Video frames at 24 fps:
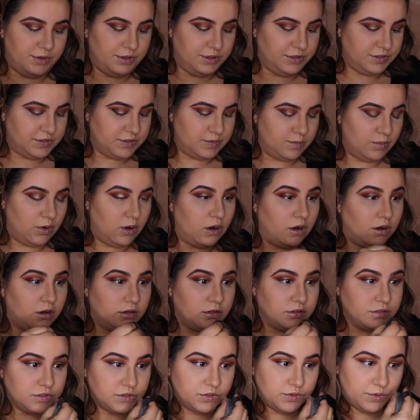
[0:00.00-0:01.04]
really
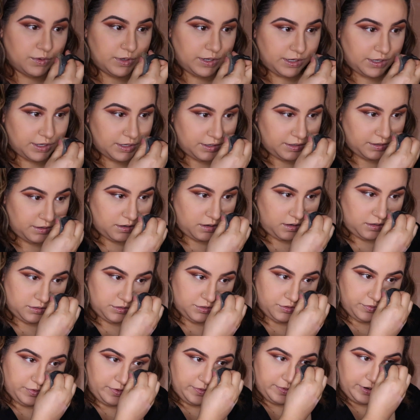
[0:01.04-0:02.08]
small so I can
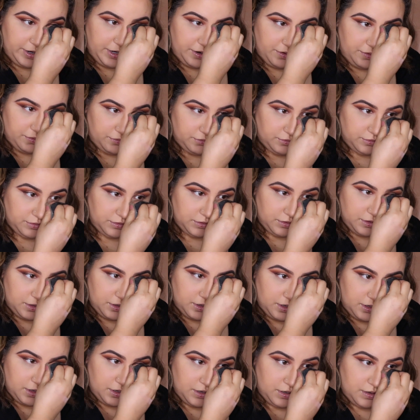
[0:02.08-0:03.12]
contour my nose,
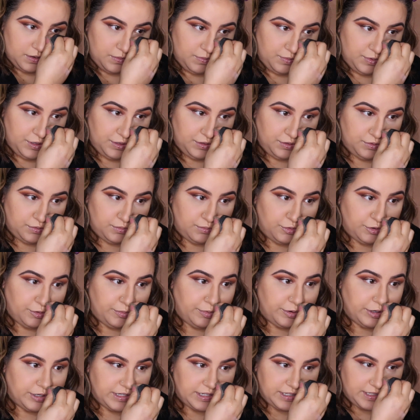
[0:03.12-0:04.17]
be a little more
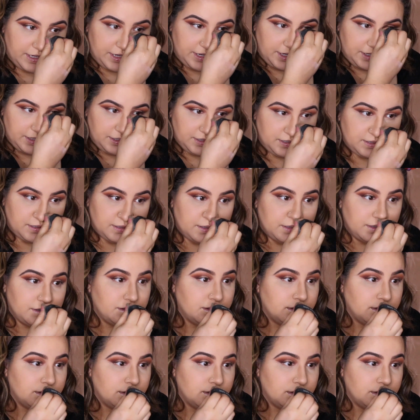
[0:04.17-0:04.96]
precise.